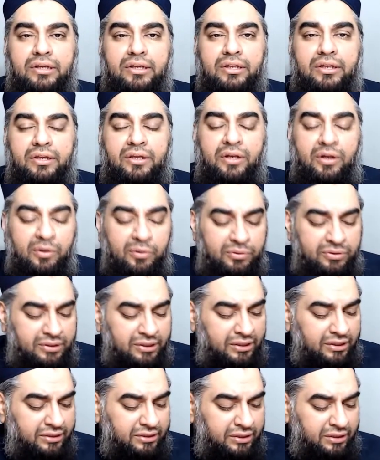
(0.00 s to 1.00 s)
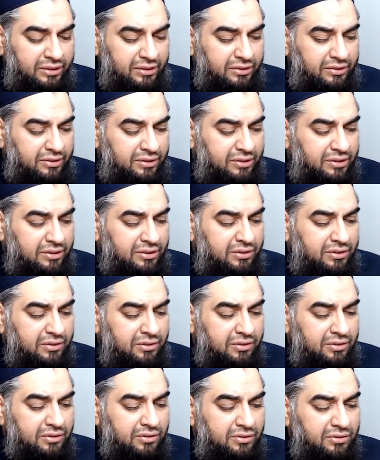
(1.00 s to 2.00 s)
you know, the
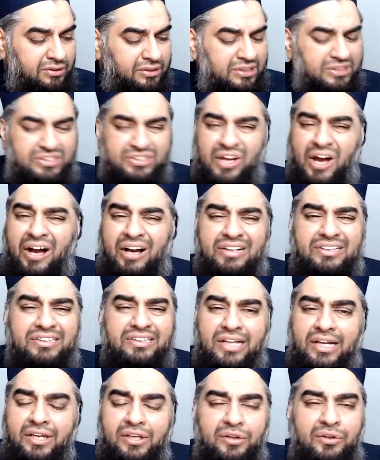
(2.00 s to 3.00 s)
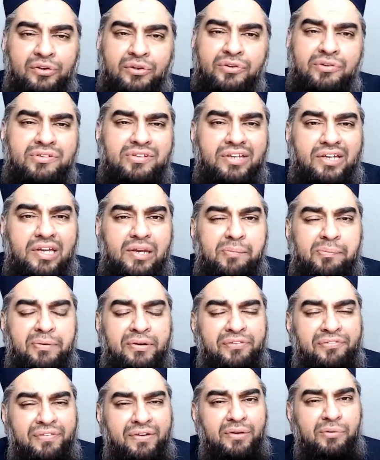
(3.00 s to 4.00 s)
socks that you use to keep your
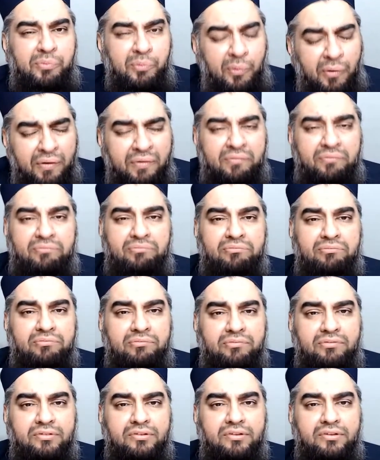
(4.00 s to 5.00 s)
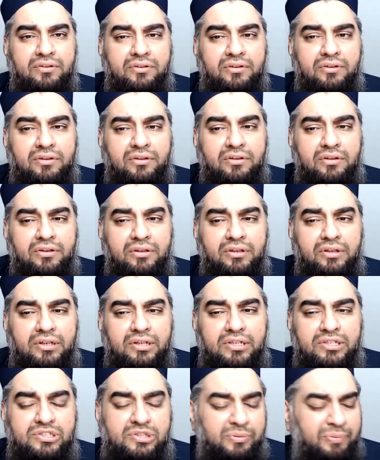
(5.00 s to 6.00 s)
feet warm.
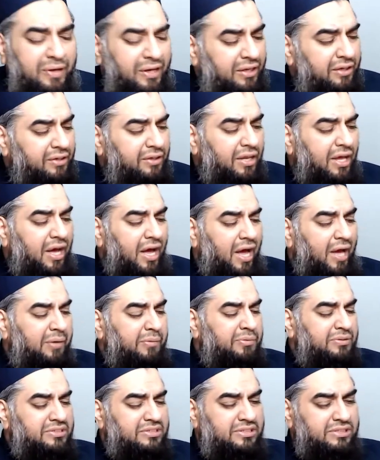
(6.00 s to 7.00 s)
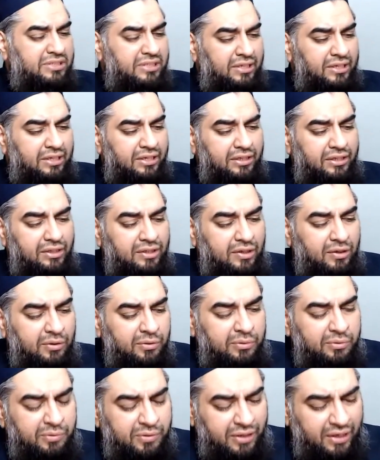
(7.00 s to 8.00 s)
SubhanAllah, I was, you
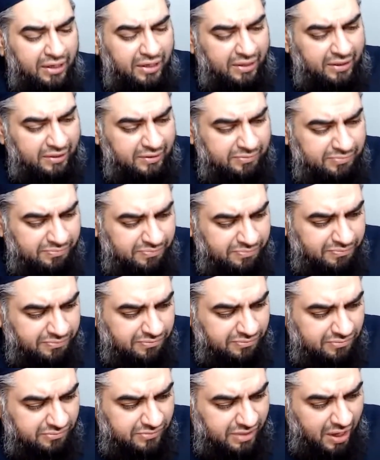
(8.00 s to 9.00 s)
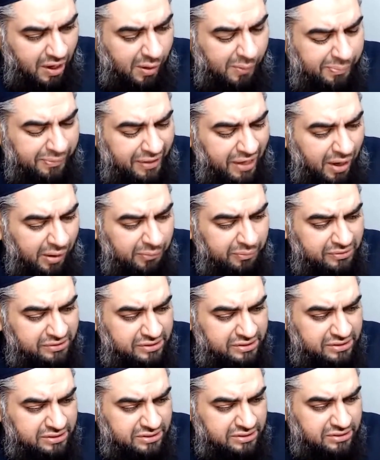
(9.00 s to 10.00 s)
know, helping out with
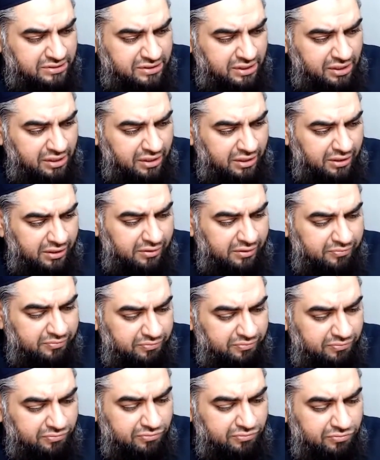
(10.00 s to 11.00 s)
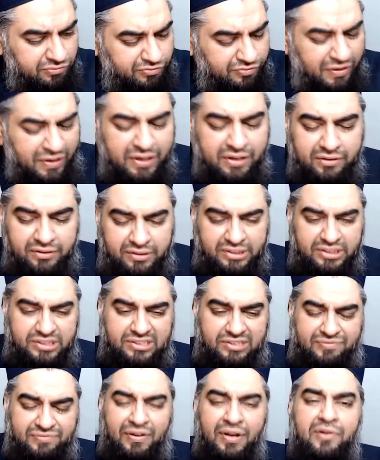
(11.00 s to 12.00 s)
this
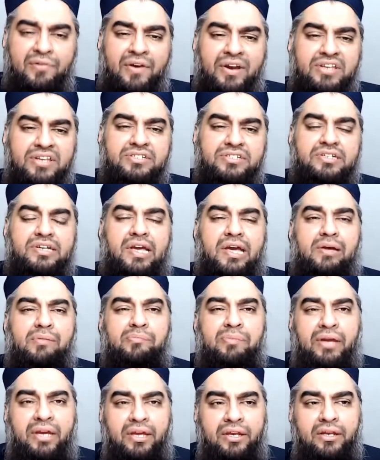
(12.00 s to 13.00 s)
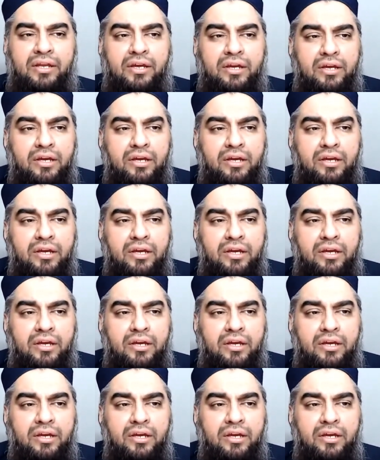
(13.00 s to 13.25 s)
fundraising campaign,